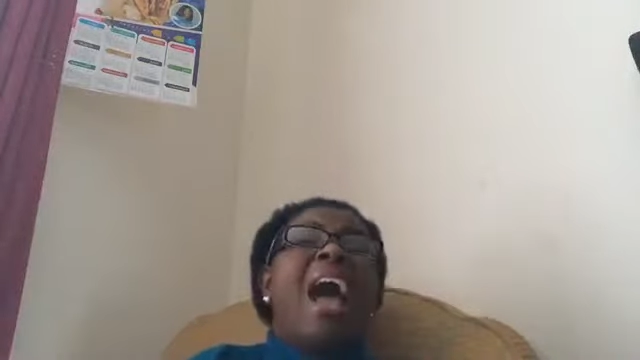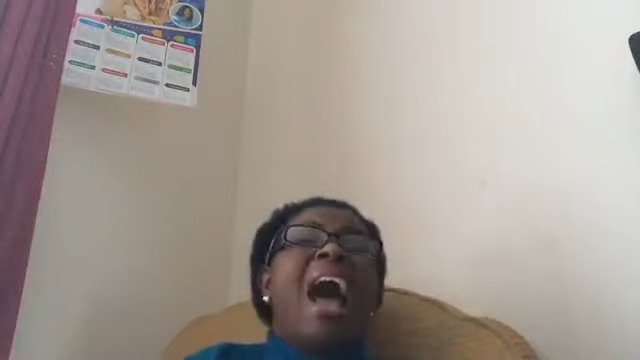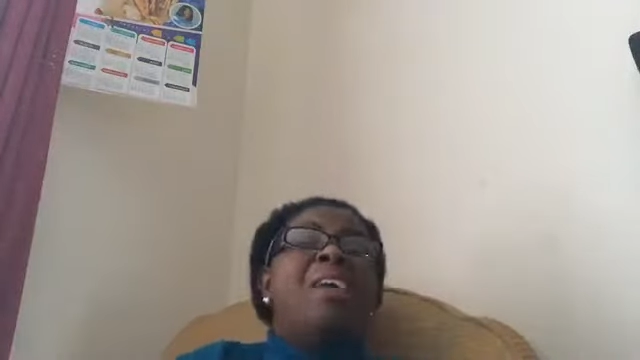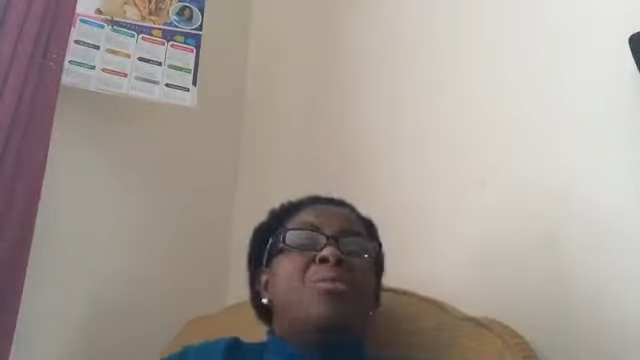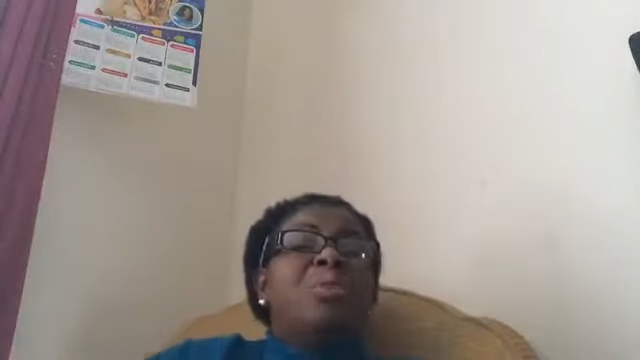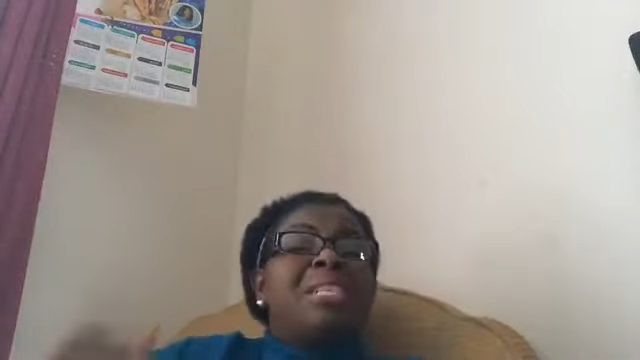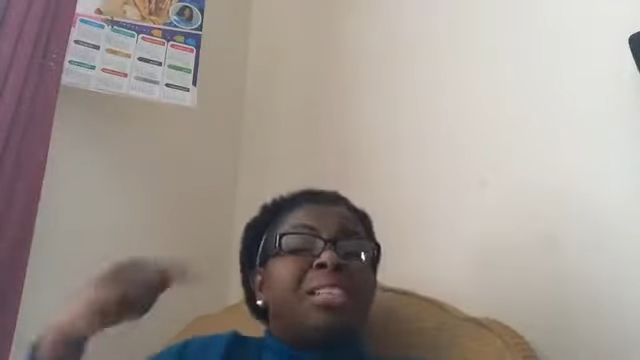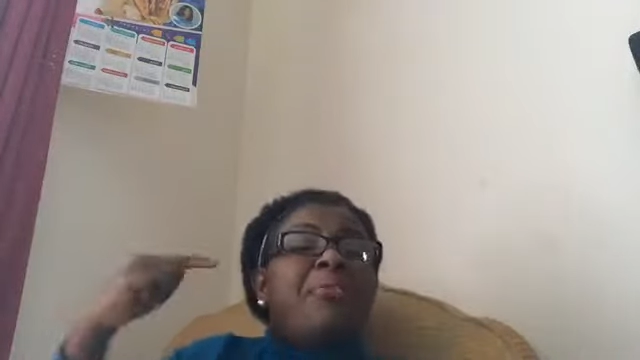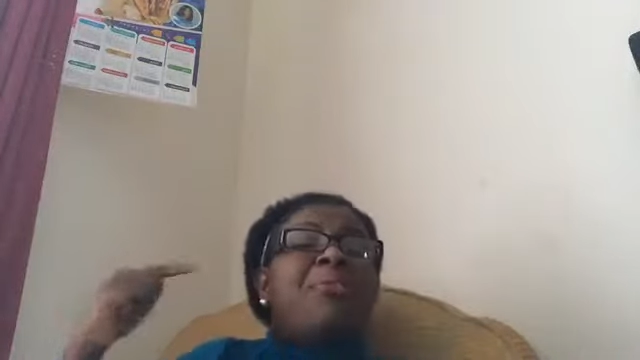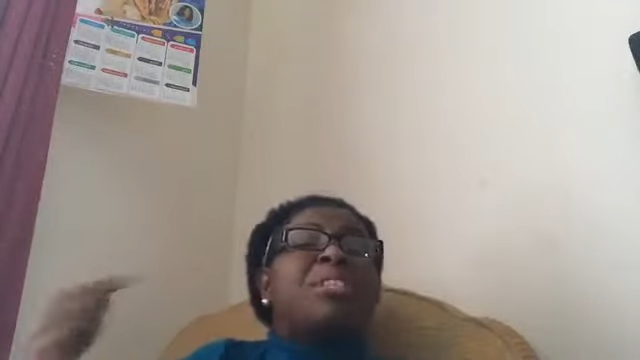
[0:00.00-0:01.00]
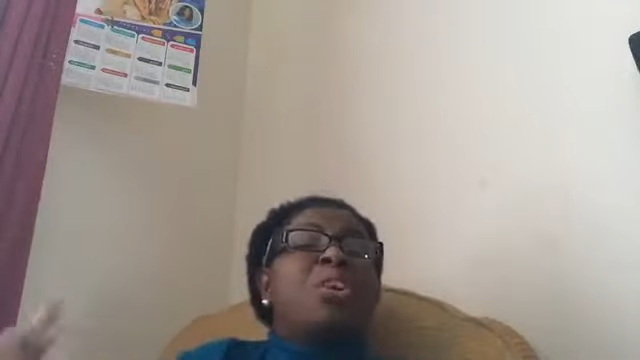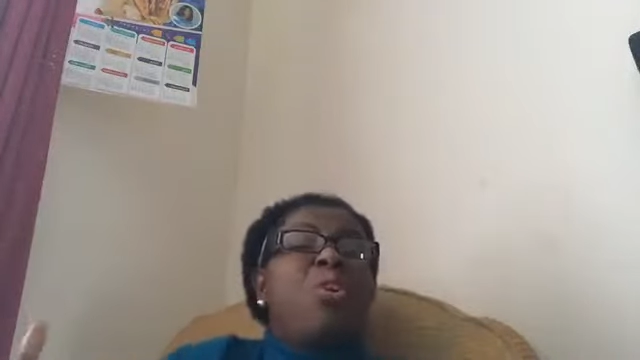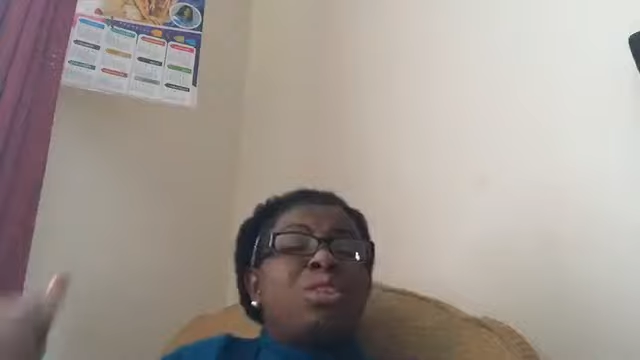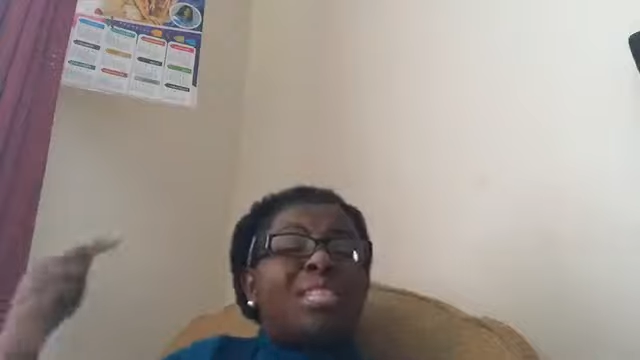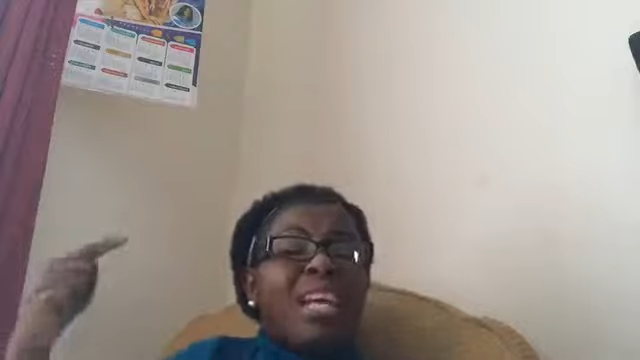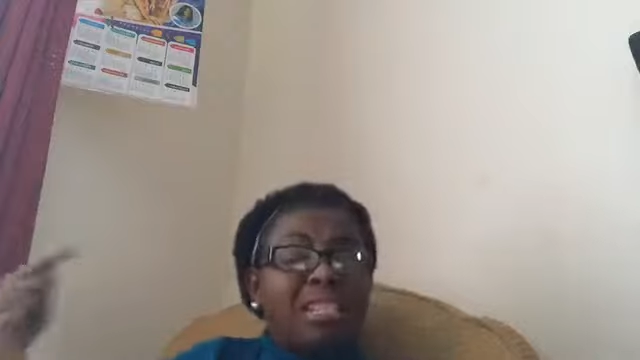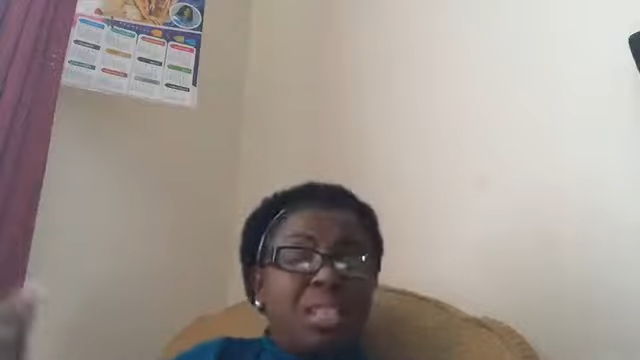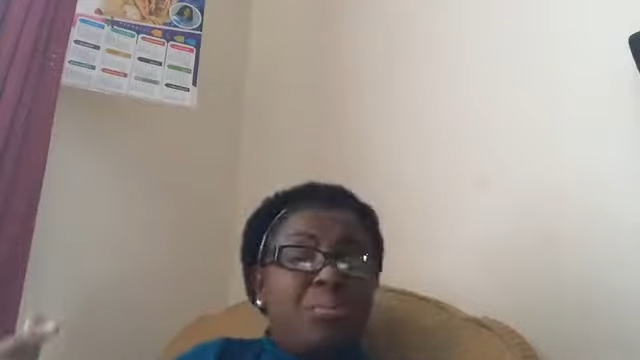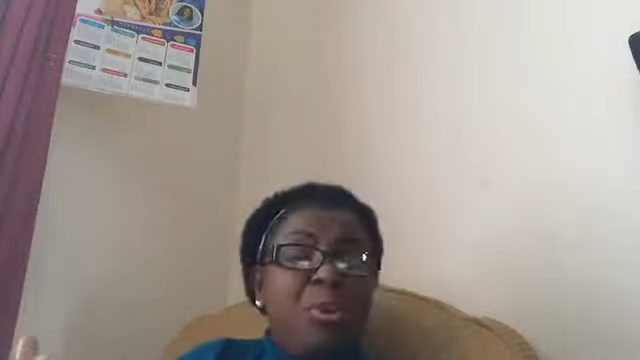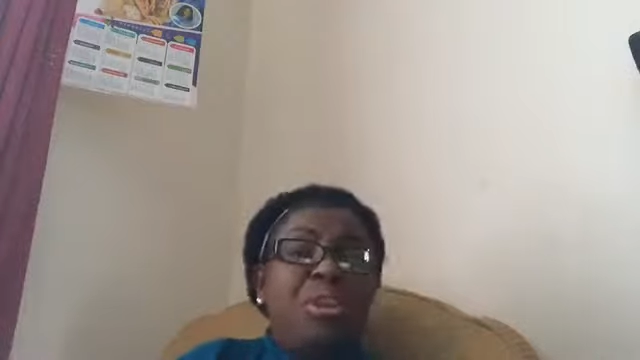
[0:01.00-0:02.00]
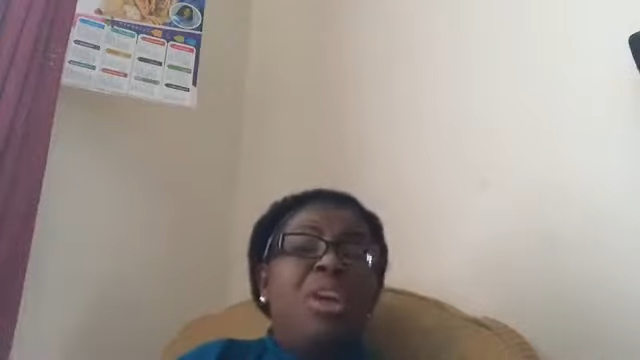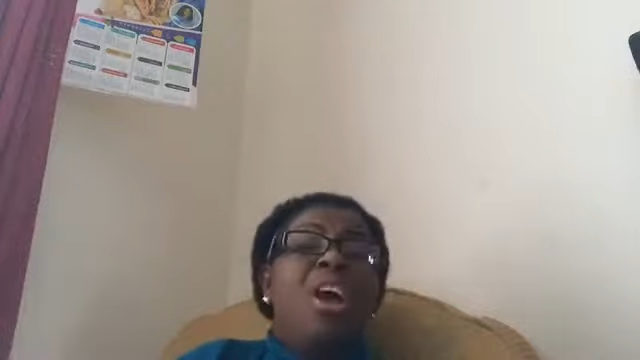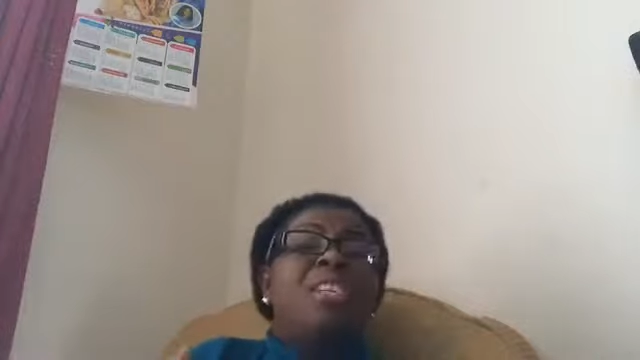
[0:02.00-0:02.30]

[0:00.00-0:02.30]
And you will see physical testimony.